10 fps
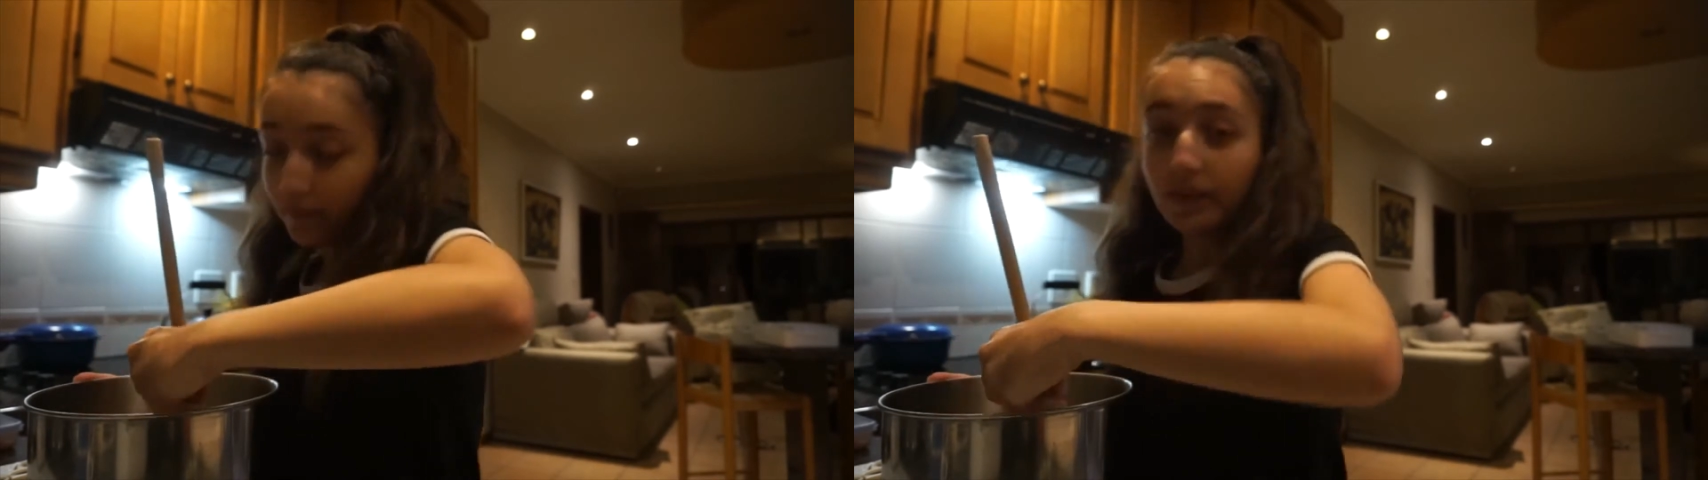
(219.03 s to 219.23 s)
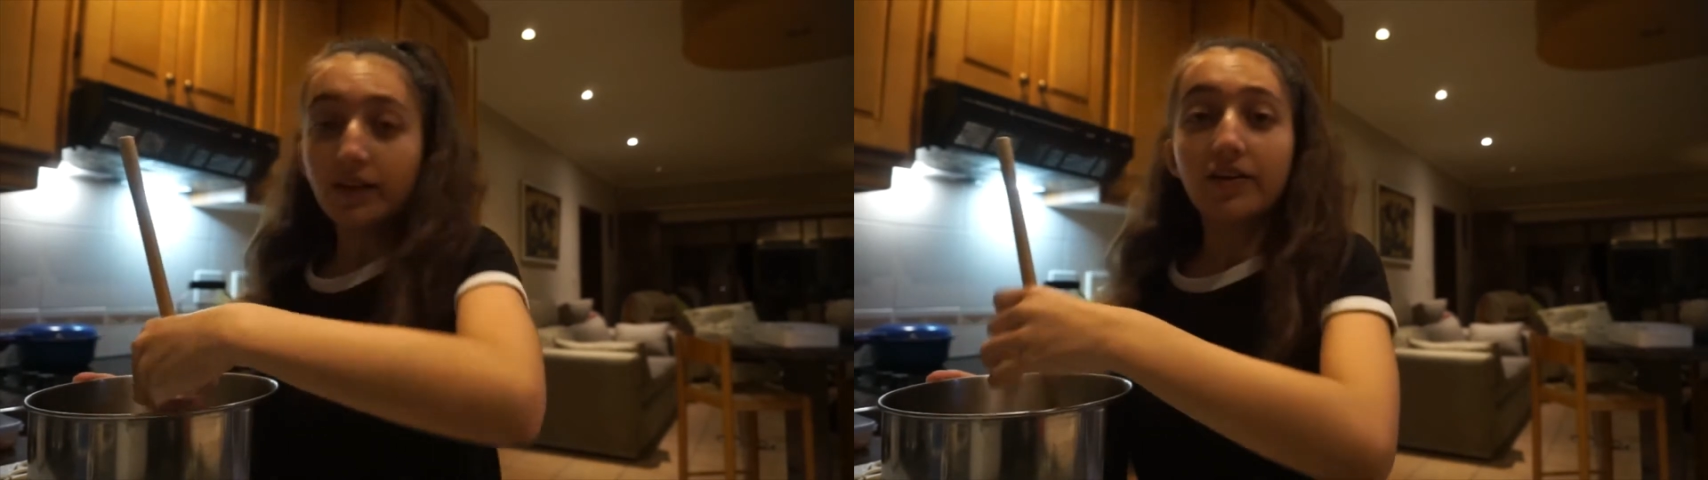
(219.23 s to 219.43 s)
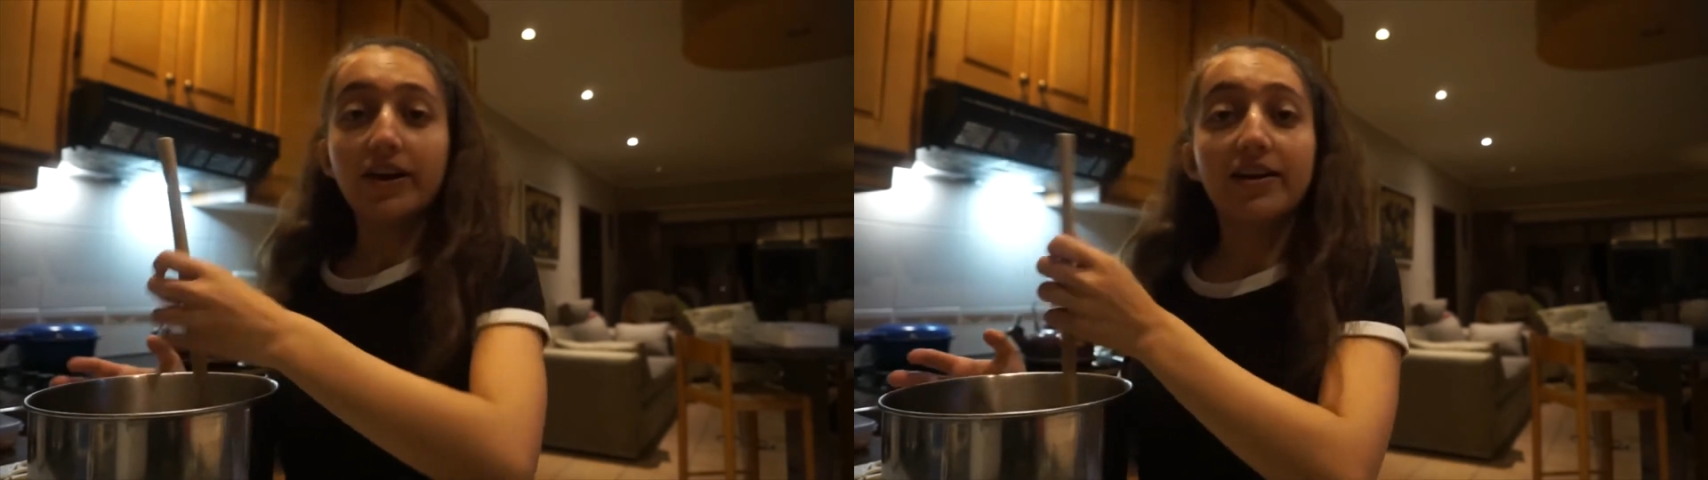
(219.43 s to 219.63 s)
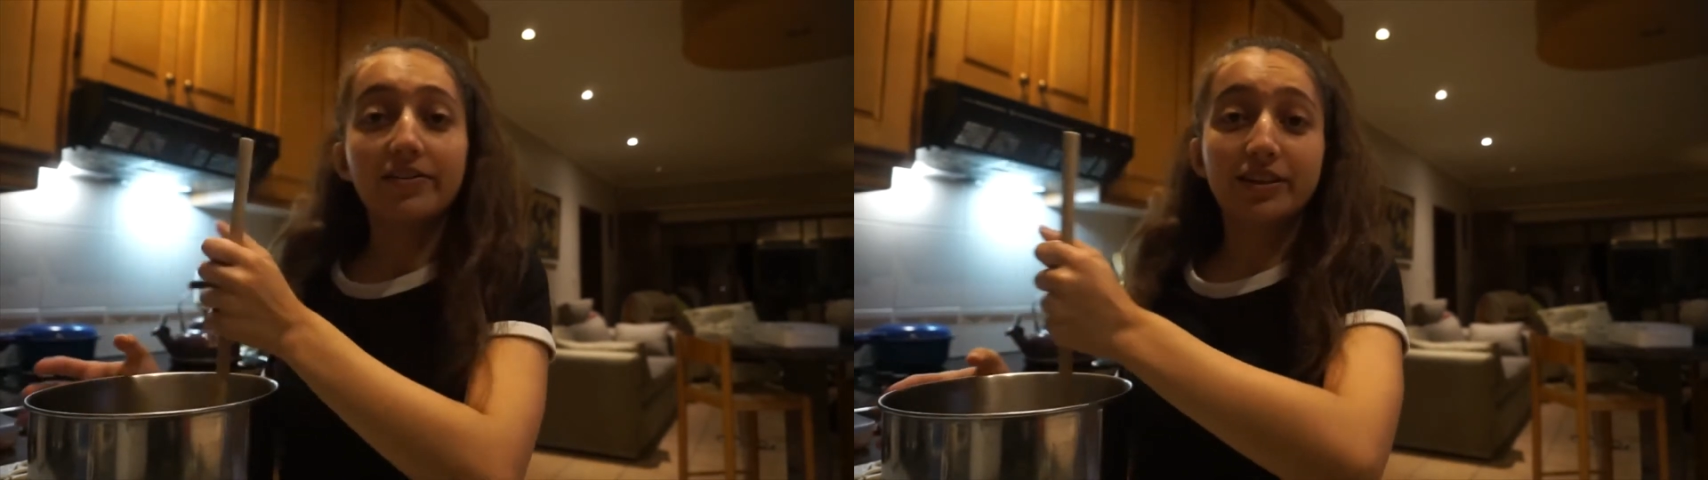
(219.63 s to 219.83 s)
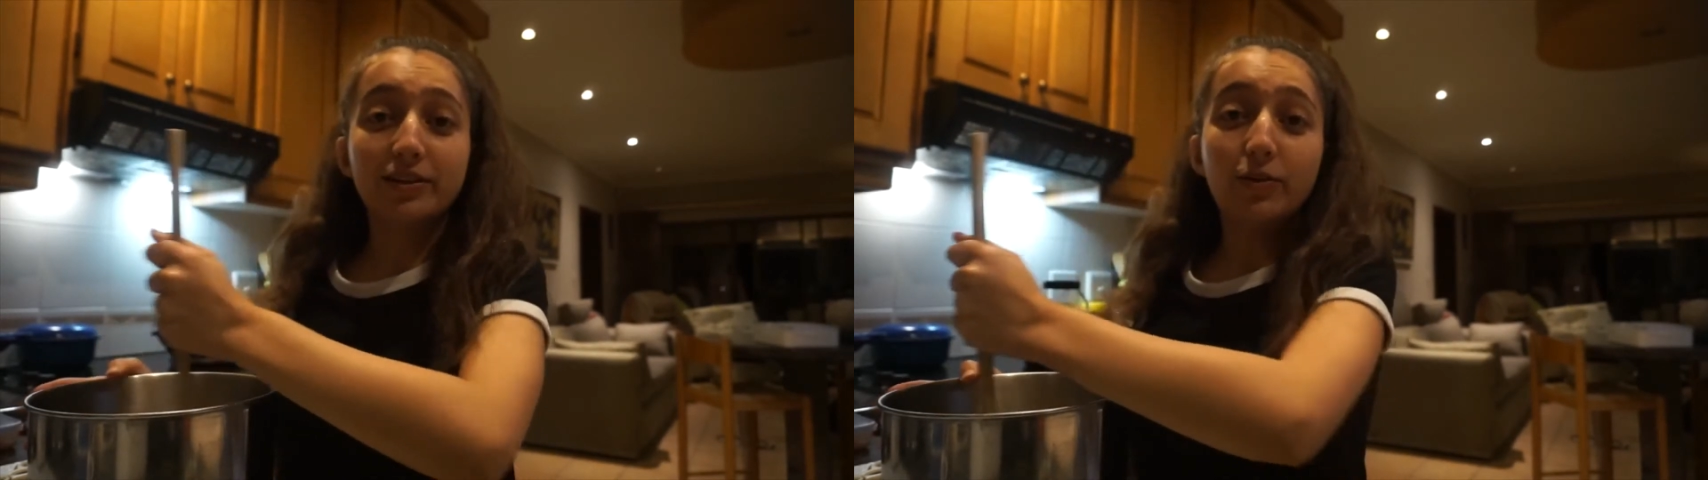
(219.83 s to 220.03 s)
Okay, I don't
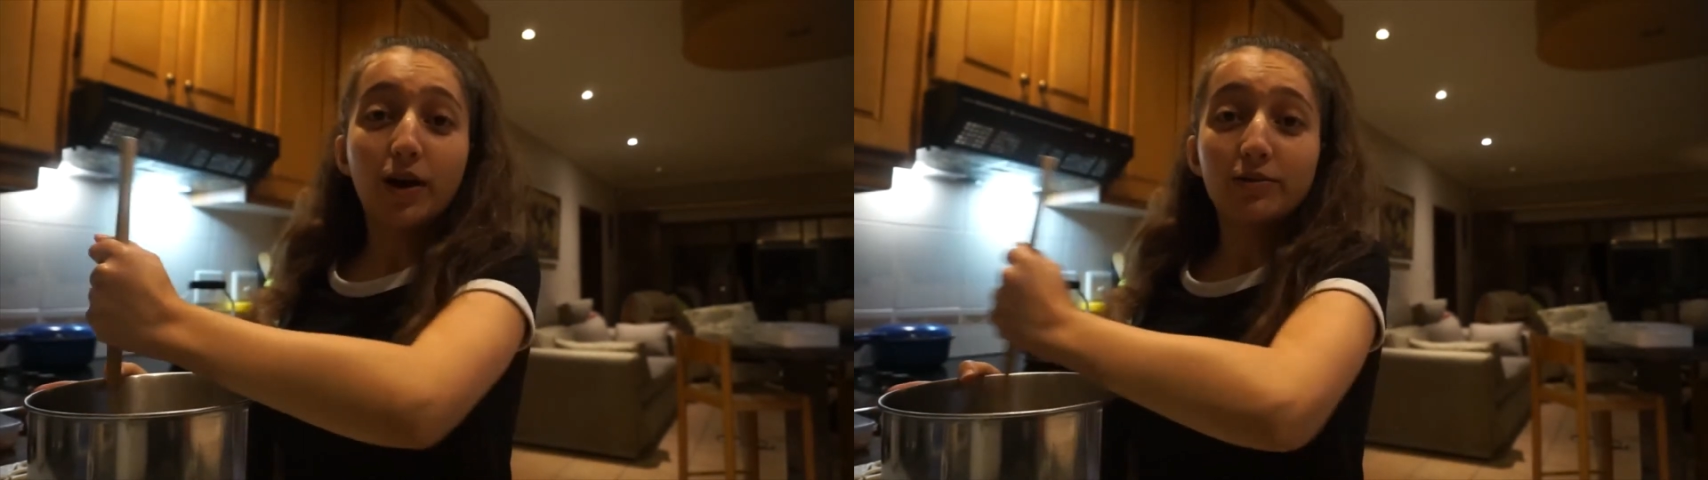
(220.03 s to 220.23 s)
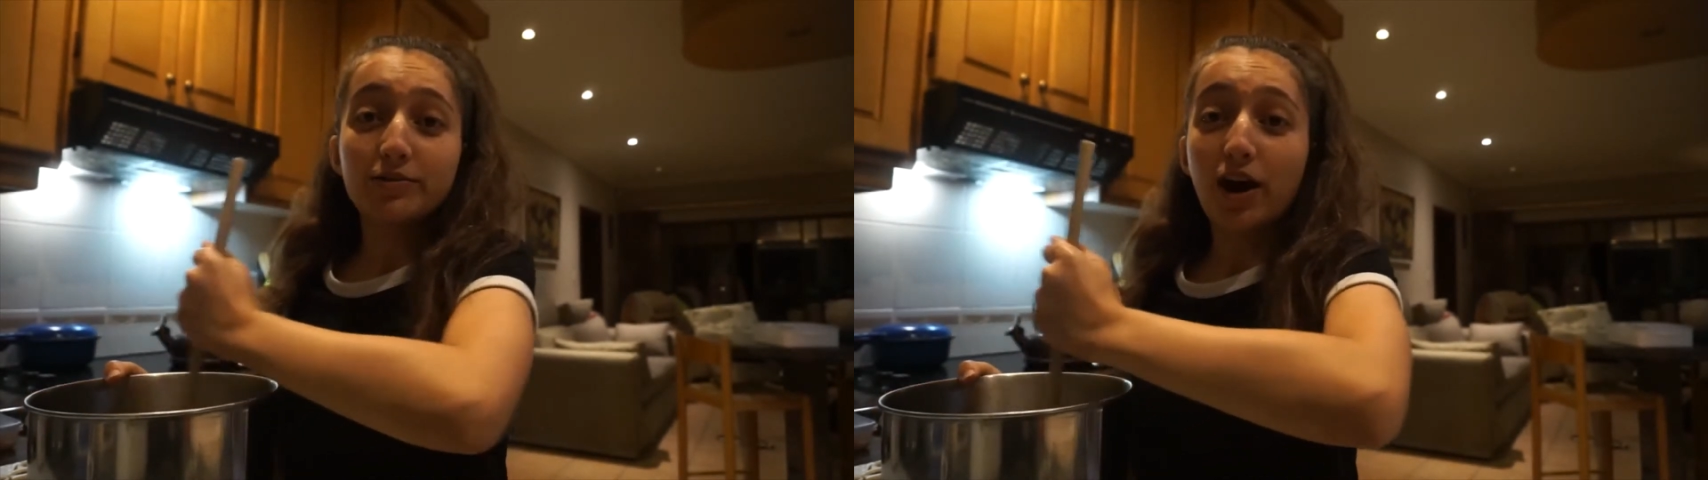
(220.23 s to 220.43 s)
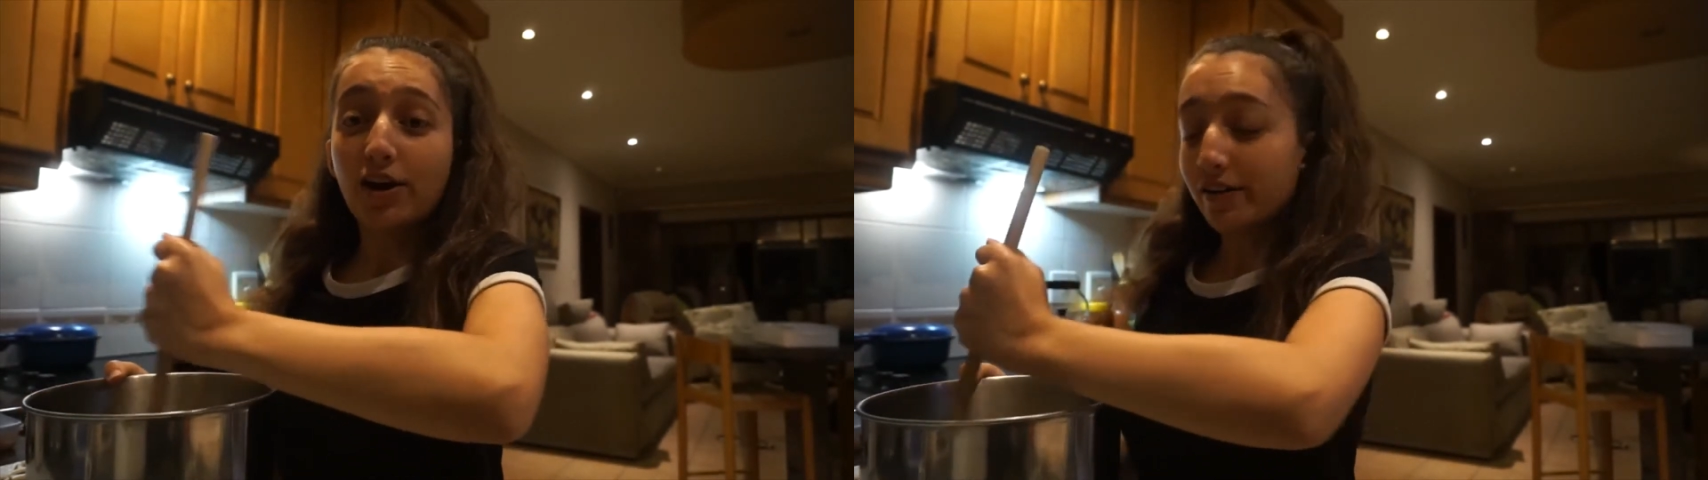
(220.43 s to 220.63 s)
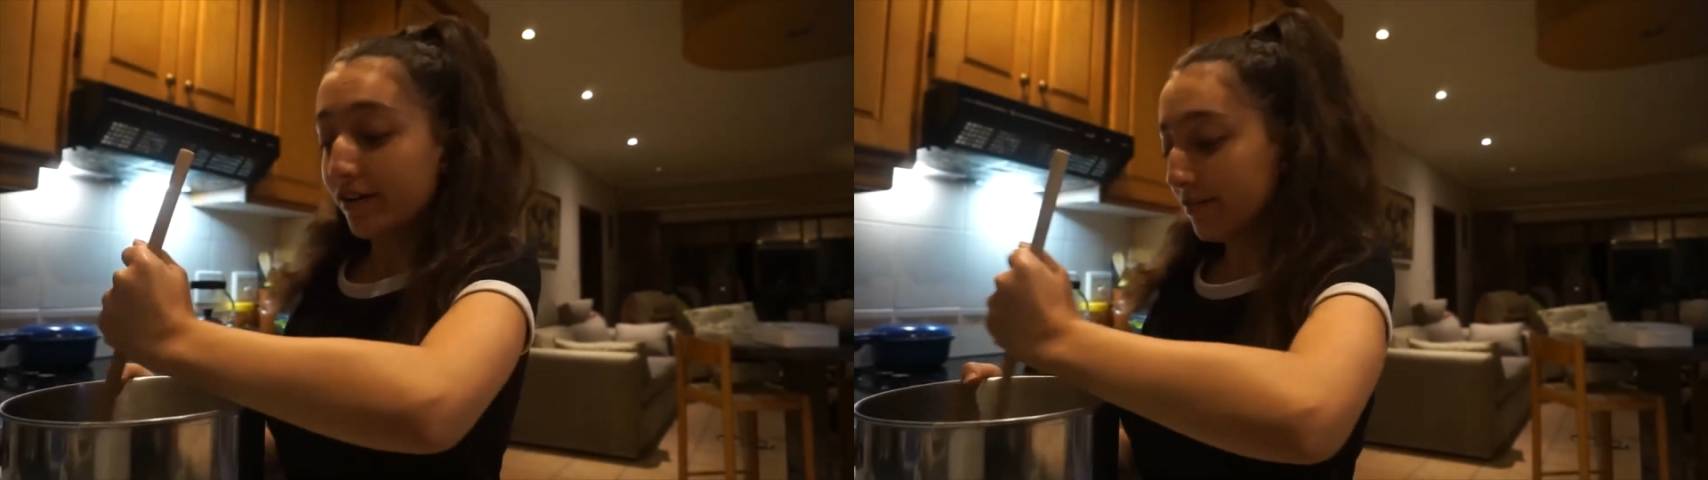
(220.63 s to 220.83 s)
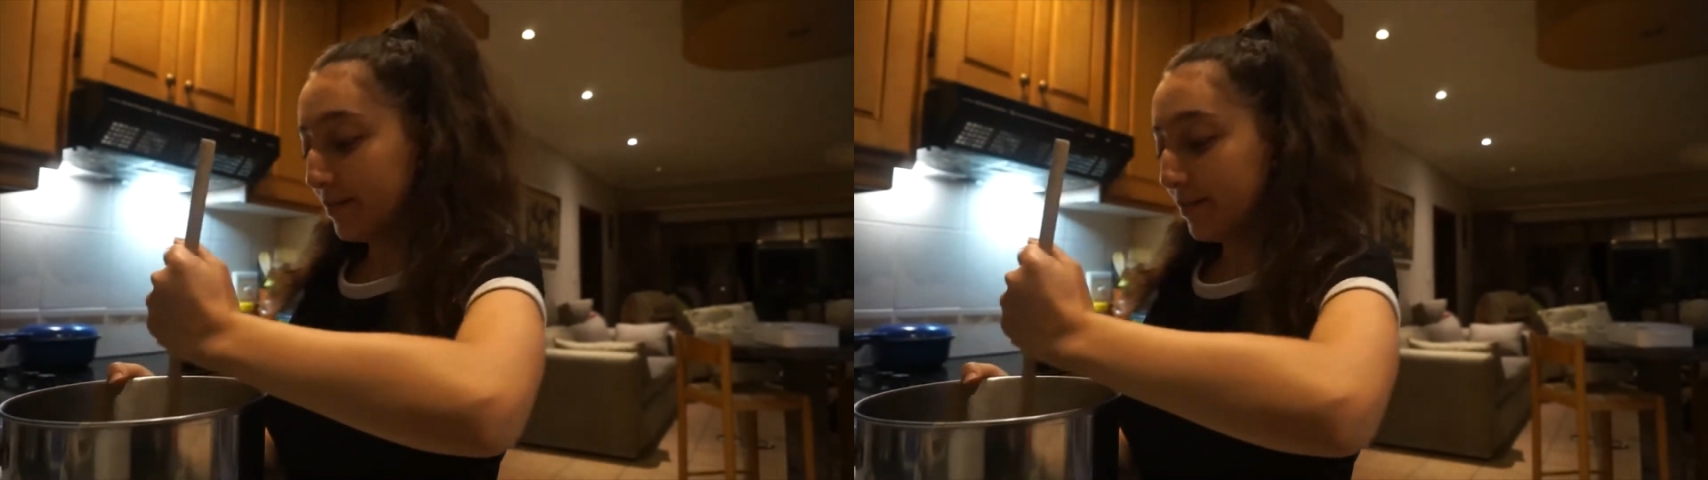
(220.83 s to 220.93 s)
think the water was hot enough